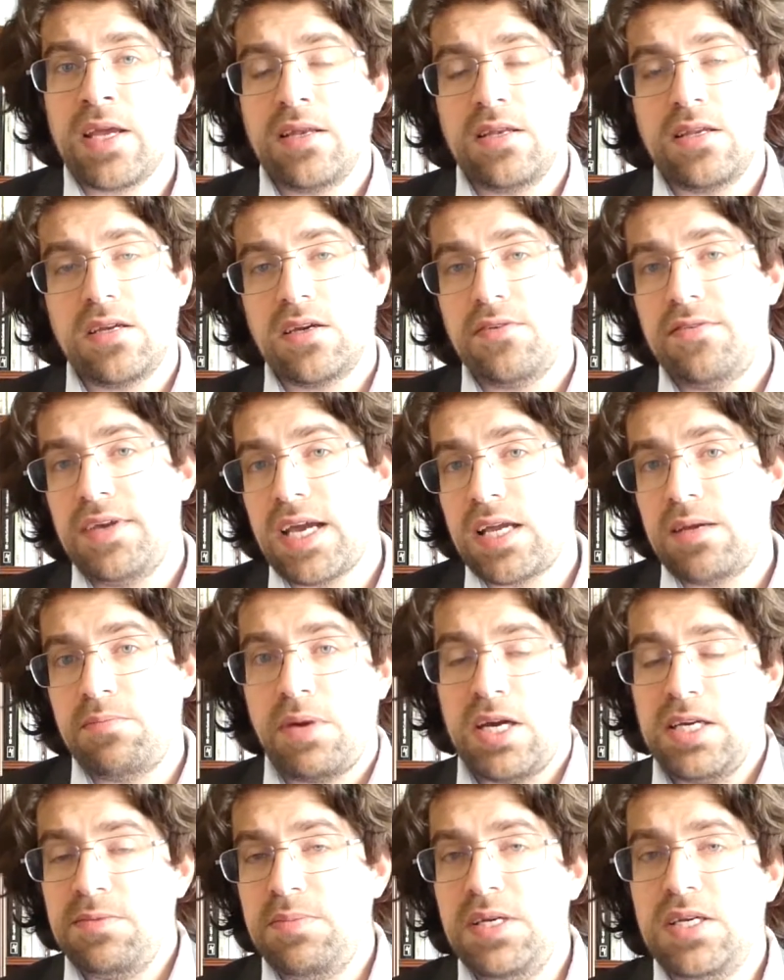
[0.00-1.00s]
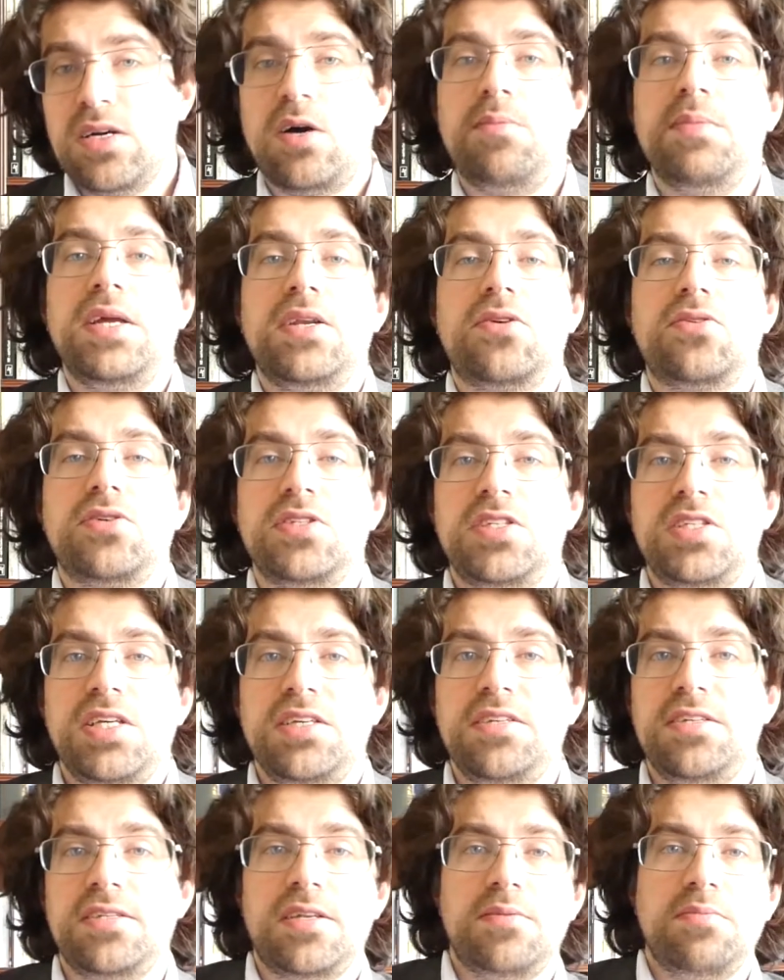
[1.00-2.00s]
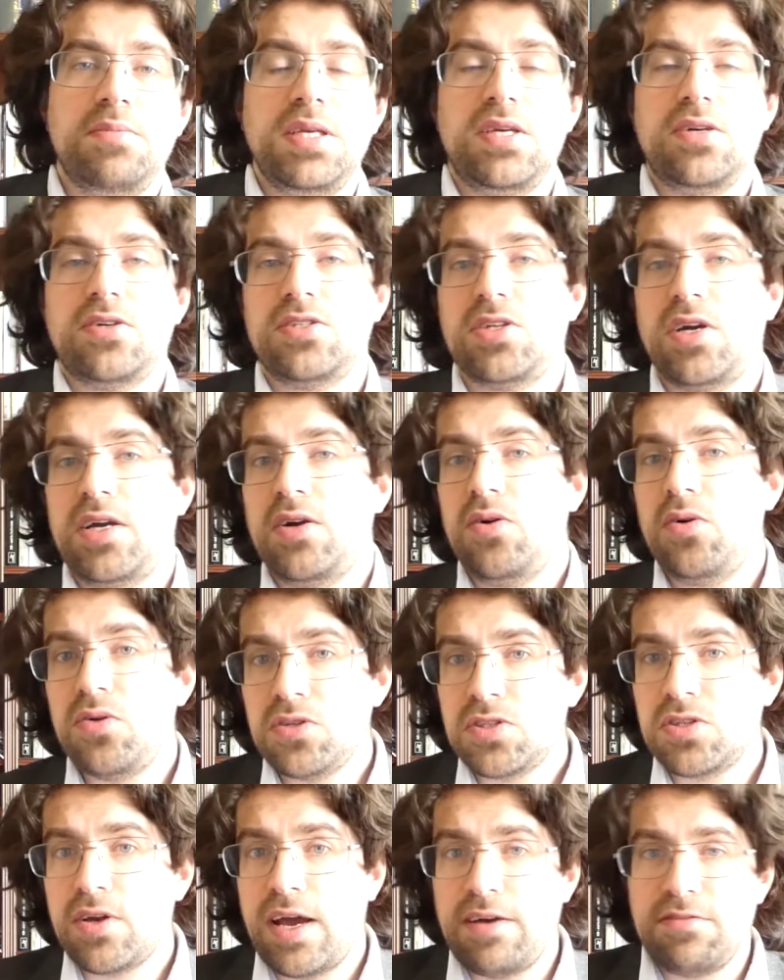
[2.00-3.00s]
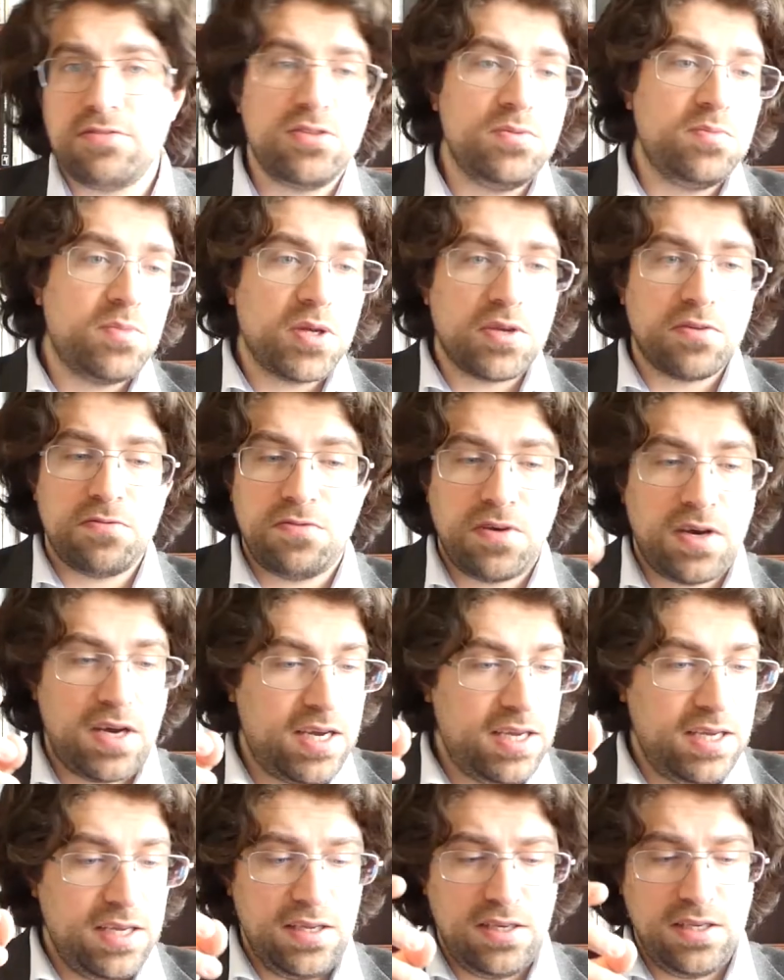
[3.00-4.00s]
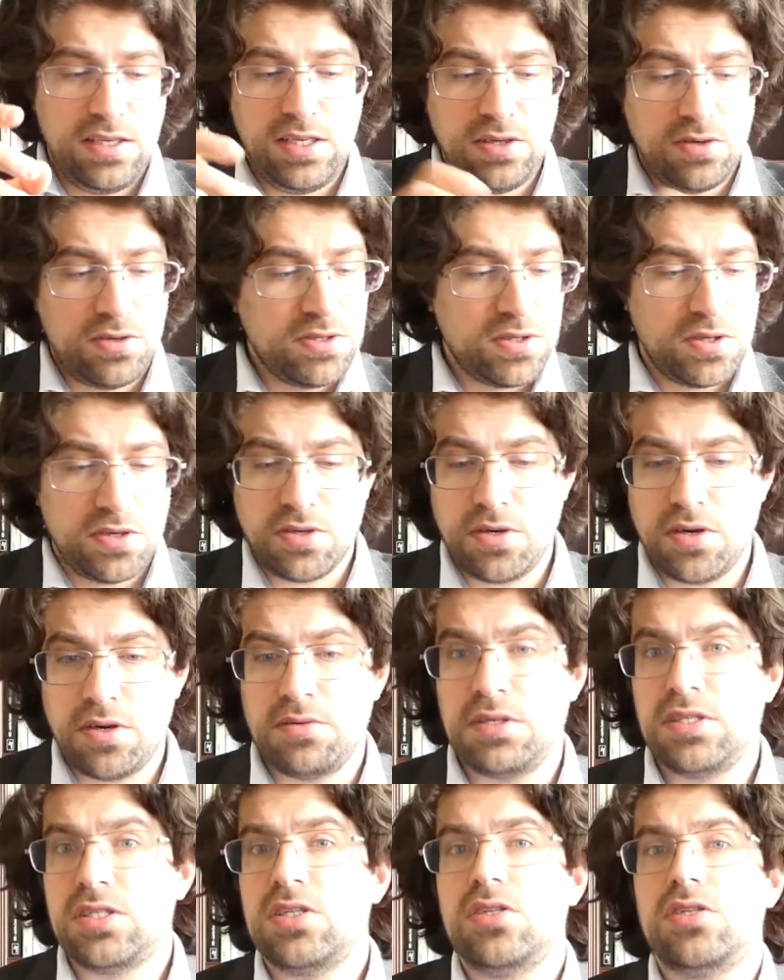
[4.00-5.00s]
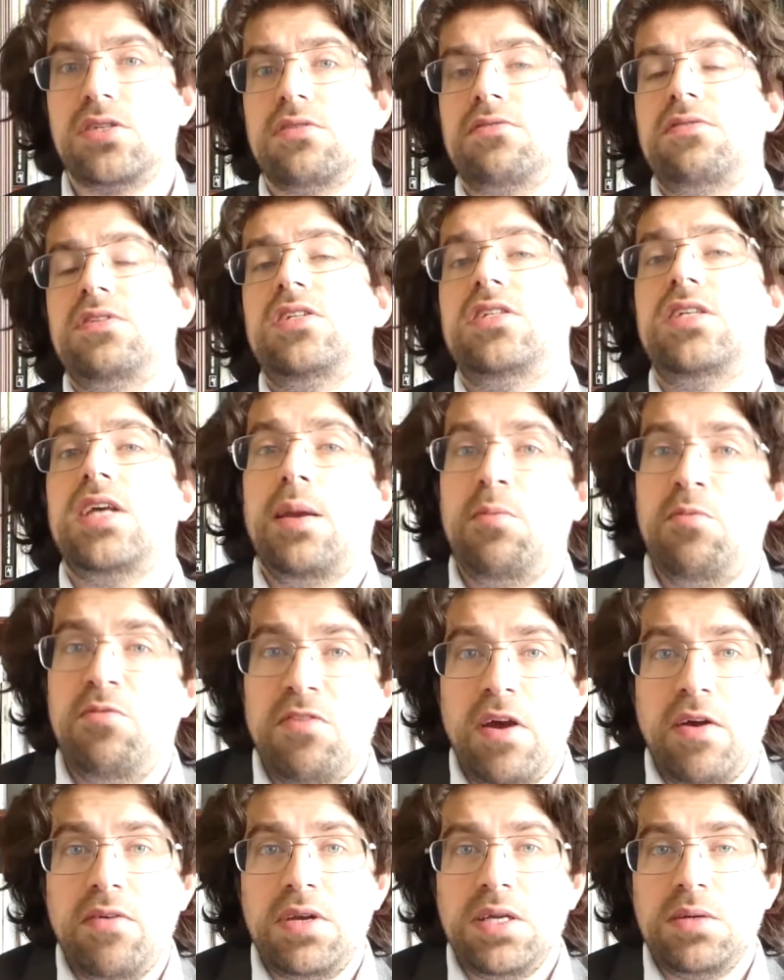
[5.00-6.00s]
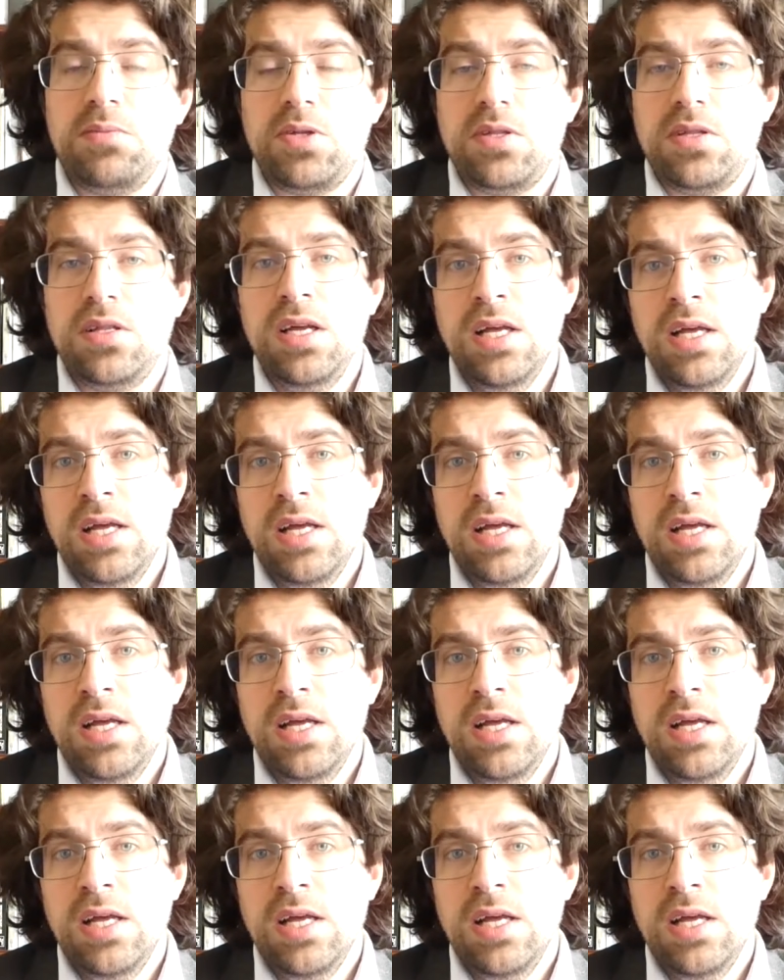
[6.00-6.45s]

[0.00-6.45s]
the query might become inconsistent because I also have to modify the other occurrences of the same variable.